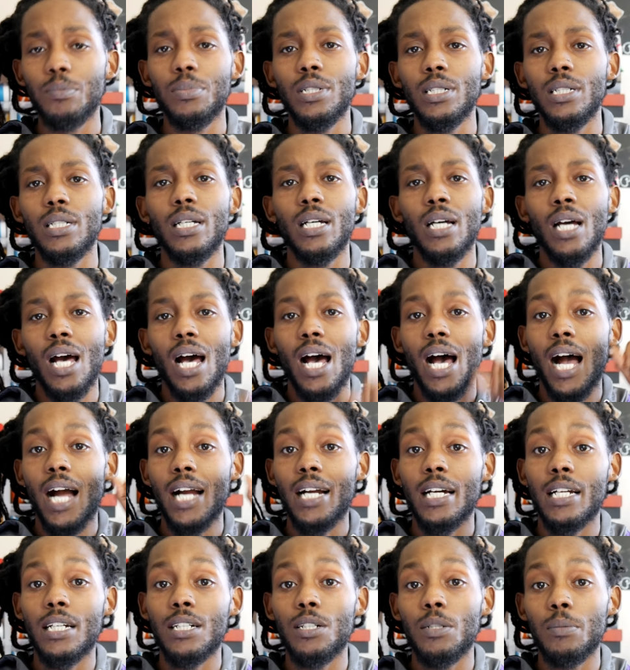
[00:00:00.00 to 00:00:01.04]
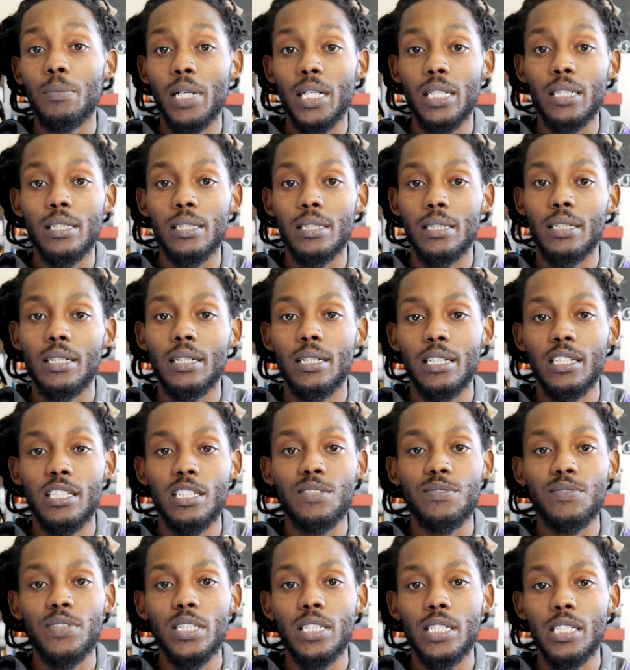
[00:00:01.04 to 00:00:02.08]
But I gotta go back and get that
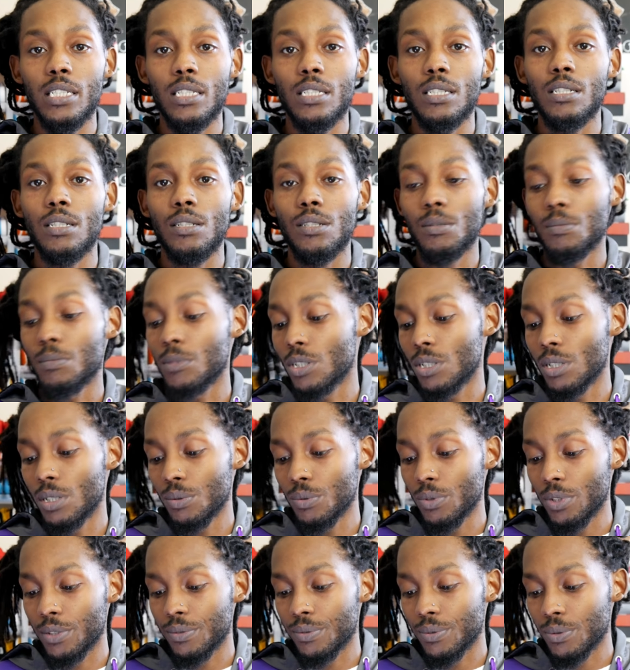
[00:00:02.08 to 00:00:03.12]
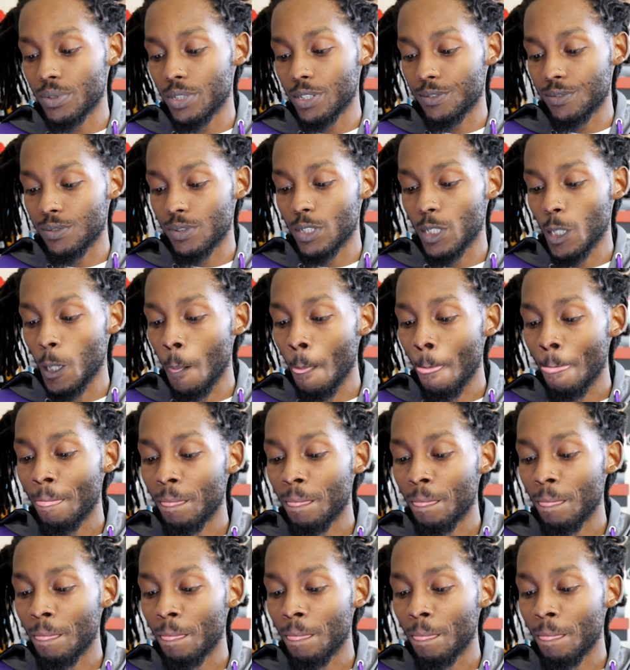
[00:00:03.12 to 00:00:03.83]
SBSN LeBron one for real, for real.